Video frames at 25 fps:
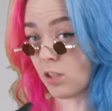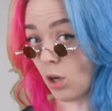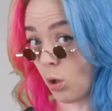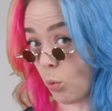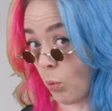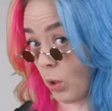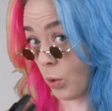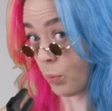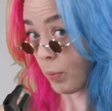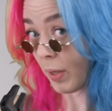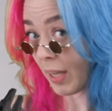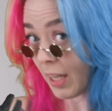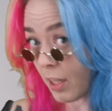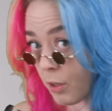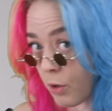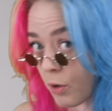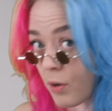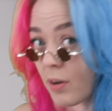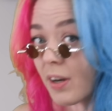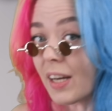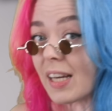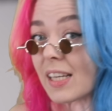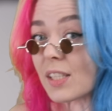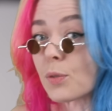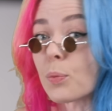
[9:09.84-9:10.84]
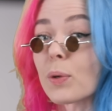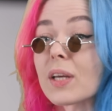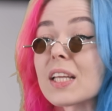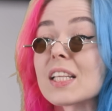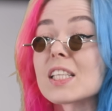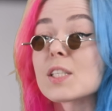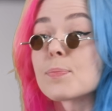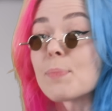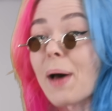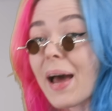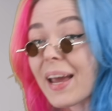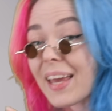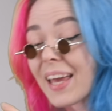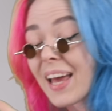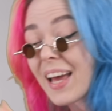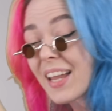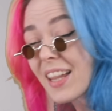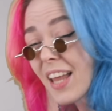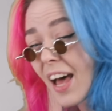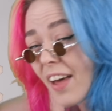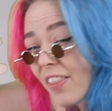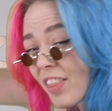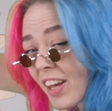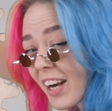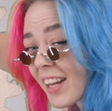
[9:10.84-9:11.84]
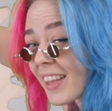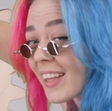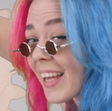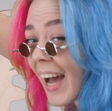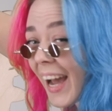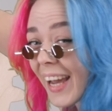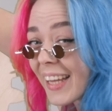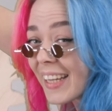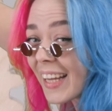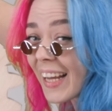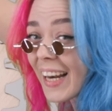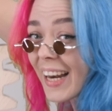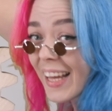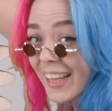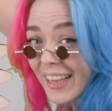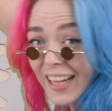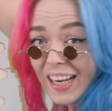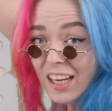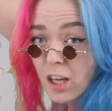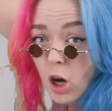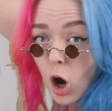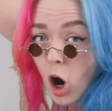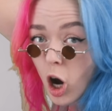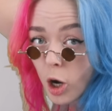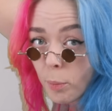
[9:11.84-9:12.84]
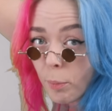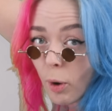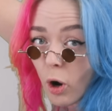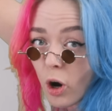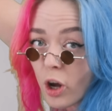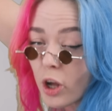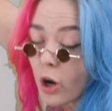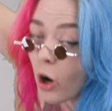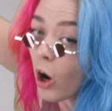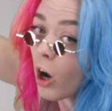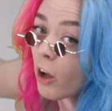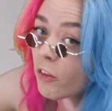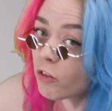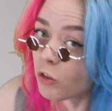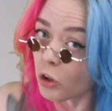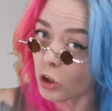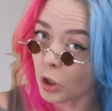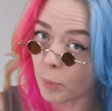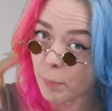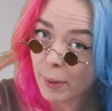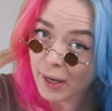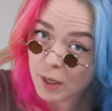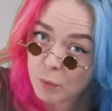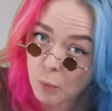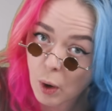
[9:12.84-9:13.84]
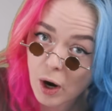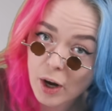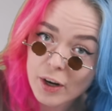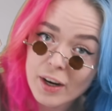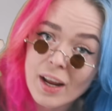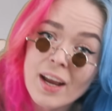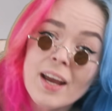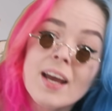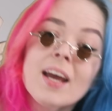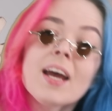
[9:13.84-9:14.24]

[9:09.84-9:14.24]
So what we can do is we can smack another tiny little cog boy onto the big one,